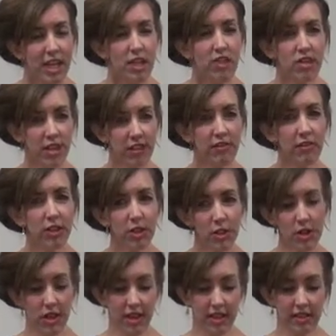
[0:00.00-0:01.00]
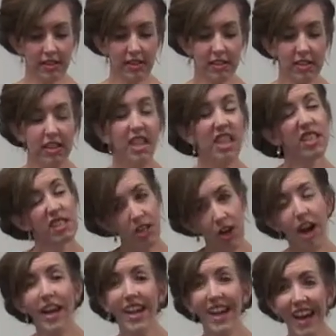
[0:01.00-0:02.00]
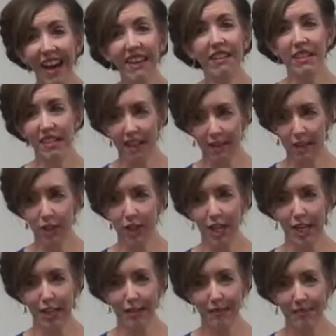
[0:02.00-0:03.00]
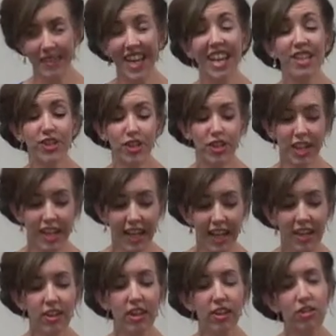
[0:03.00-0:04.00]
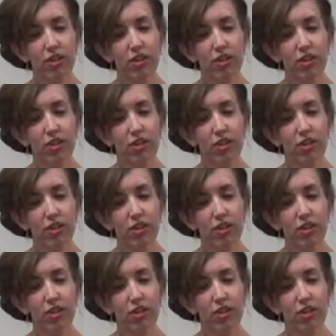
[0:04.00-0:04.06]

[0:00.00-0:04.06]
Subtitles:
Jennifer Lawrence is not Katniss Everdeen, and she cannot